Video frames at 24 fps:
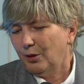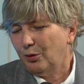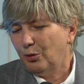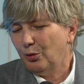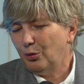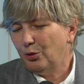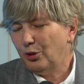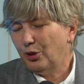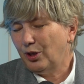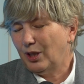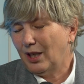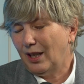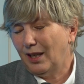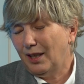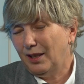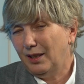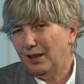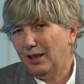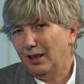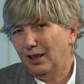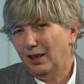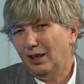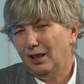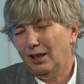to
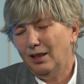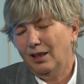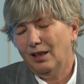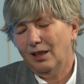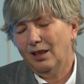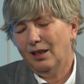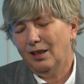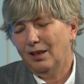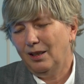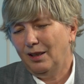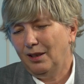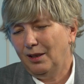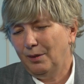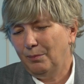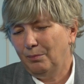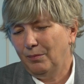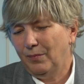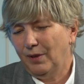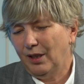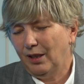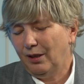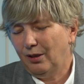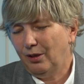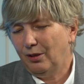study
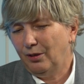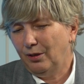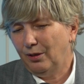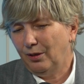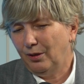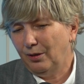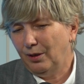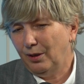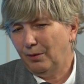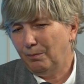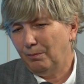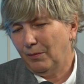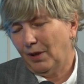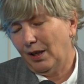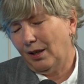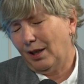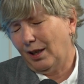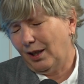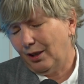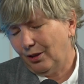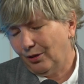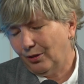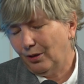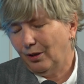
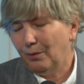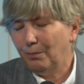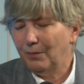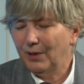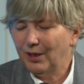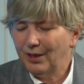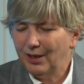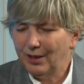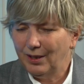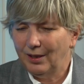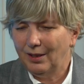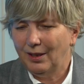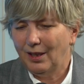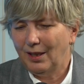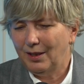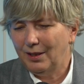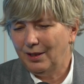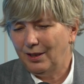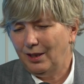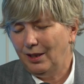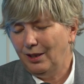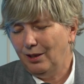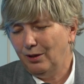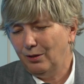economics and
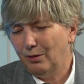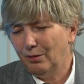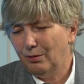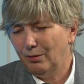IT.